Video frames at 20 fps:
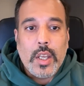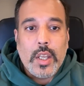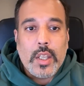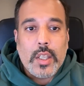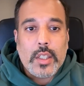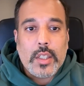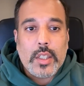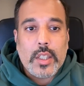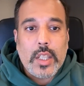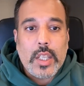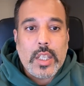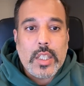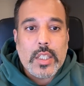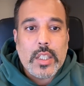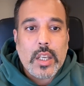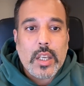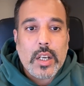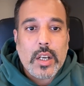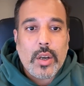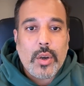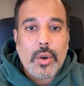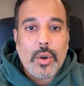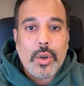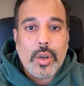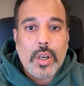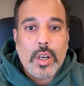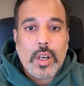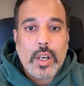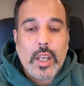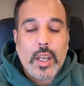these are all
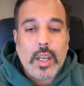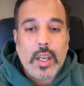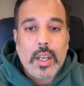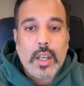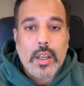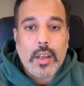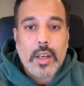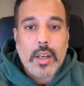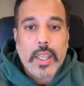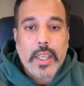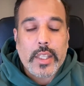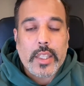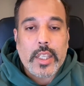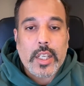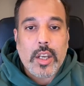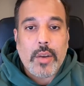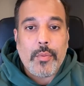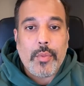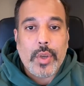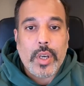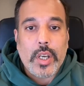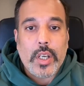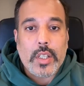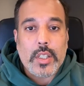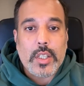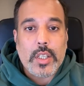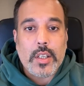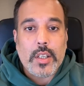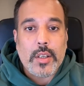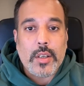like the
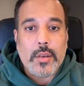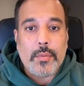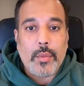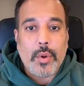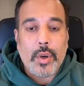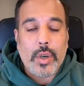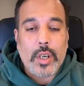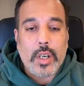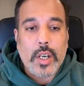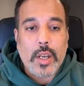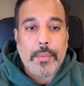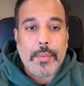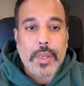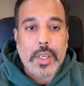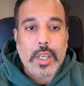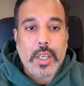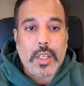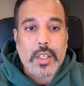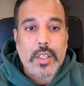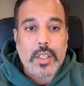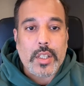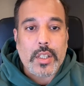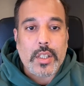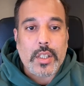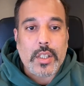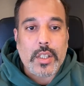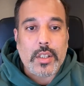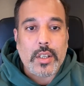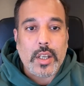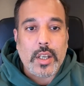components in modern application.
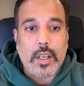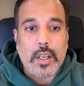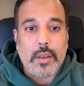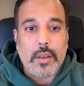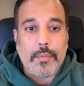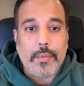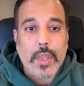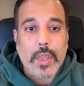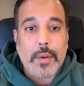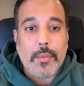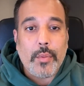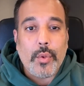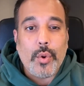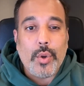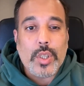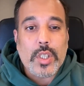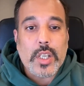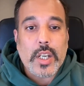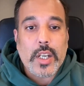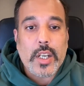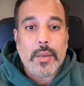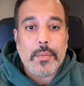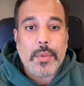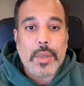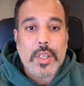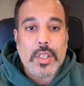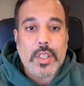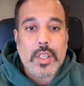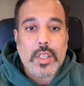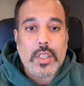And most data
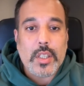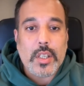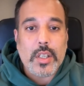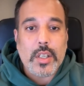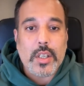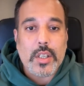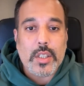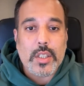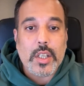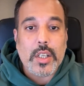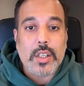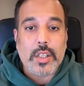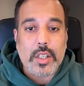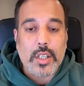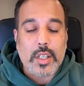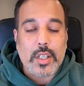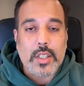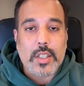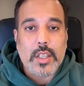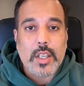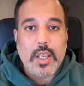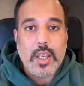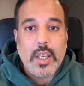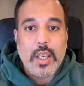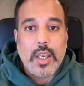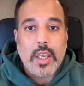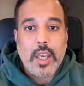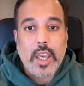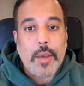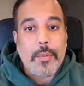breaches in recent years
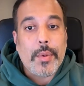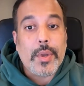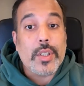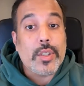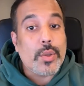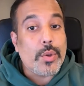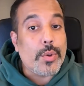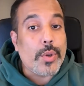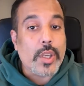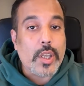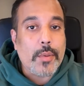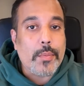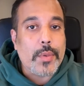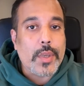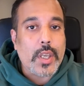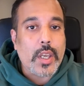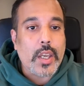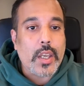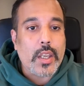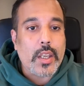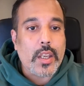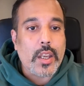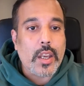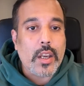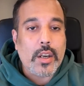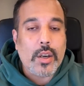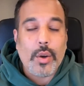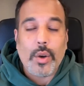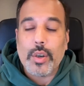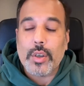happen through API
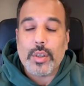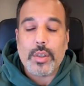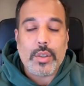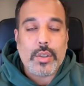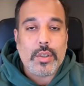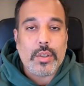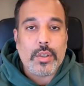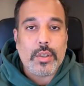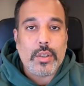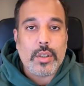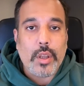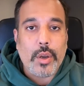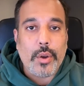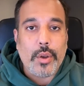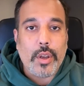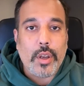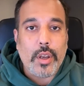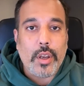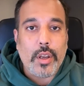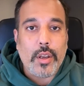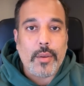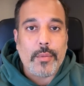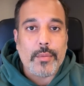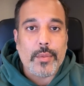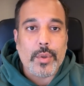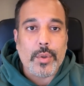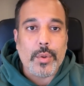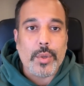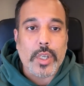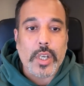and not
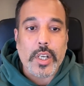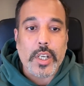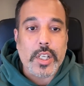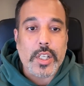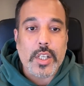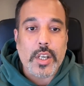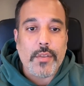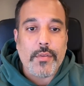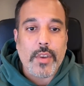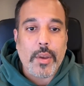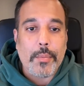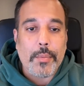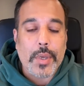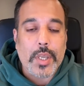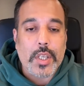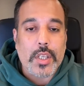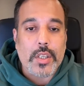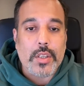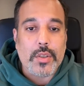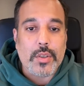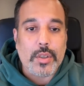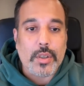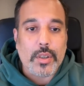through traditional web pages.